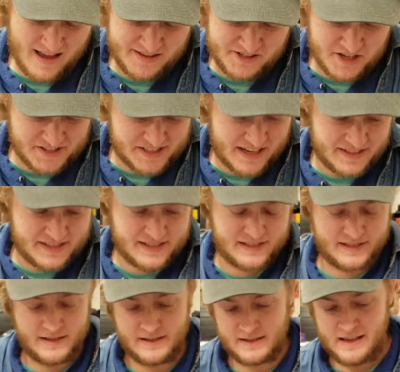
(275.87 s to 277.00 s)

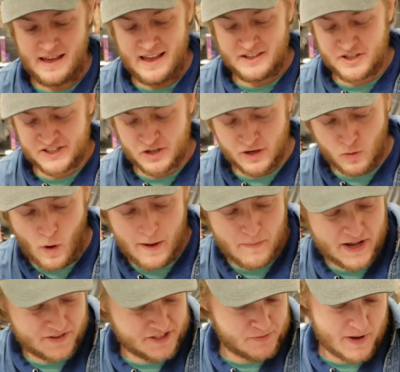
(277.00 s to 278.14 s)
Just couldn't quite
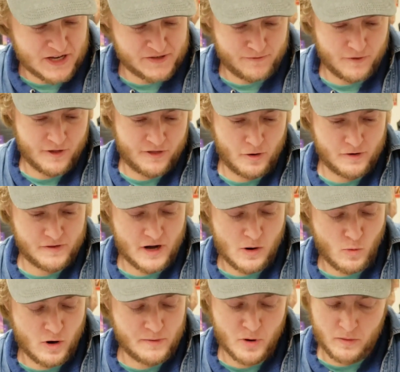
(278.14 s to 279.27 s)
make the space for the 3rd that I
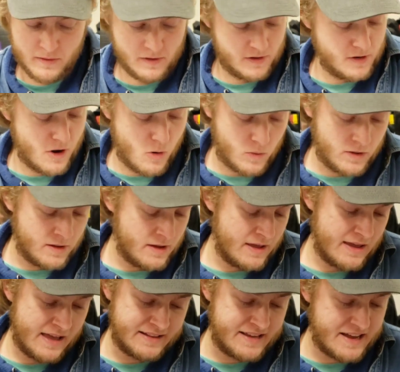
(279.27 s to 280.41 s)
wanted, but
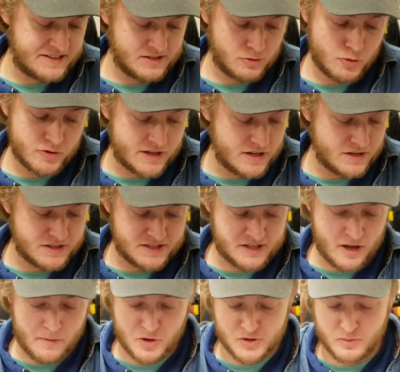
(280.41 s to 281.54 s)
it takes Lugia's
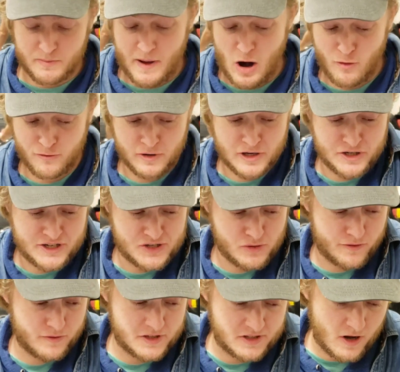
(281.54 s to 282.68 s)
numbers with powerful energies
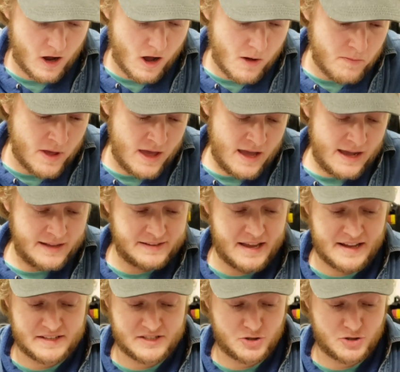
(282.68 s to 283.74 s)
over the top. It takes